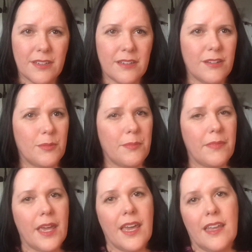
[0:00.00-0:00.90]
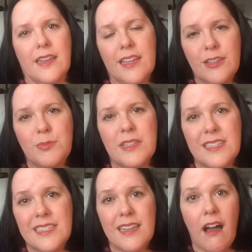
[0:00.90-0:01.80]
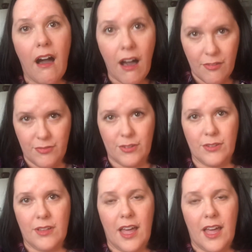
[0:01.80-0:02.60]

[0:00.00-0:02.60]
oh man, it's been awful.